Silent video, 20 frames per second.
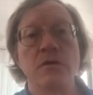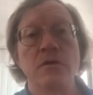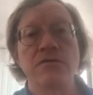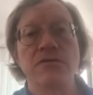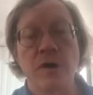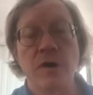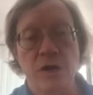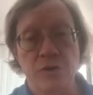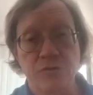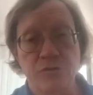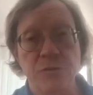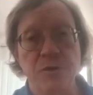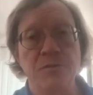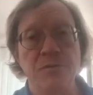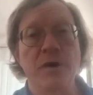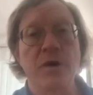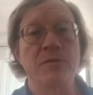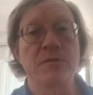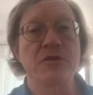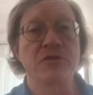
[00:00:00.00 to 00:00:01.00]
philosophy
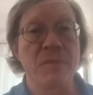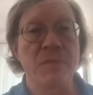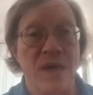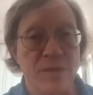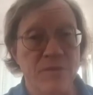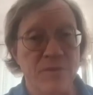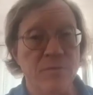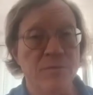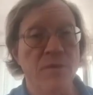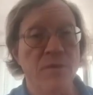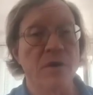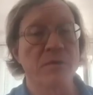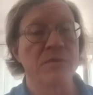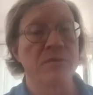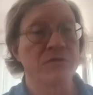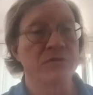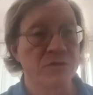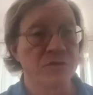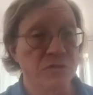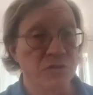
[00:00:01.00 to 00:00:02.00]
departments, math
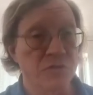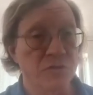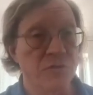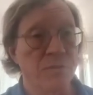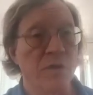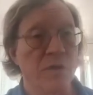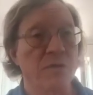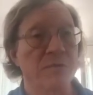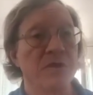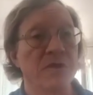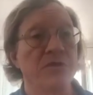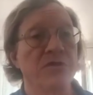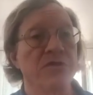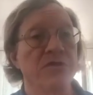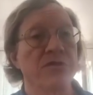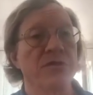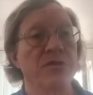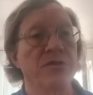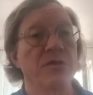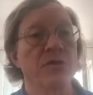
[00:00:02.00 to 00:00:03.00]
departments, physics
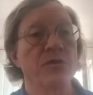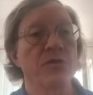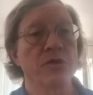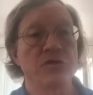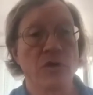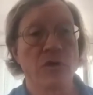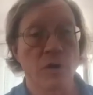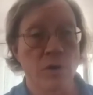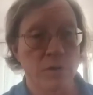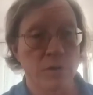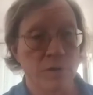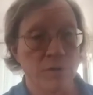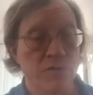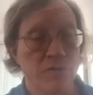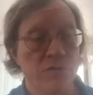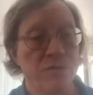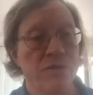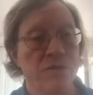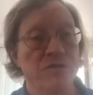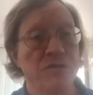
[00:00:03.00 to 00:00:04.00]
departments who were talking
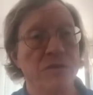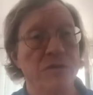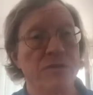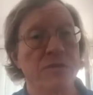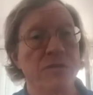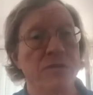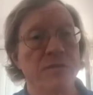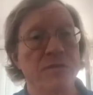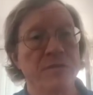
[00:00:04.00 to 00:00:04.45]
to each other.